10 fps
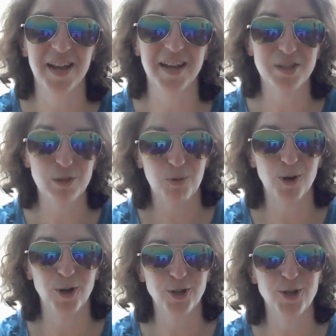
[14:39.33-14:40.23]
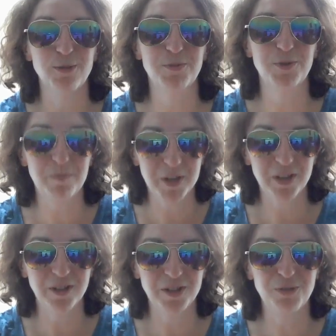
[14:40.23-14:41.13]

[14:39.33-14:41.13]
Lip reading: and support groups build,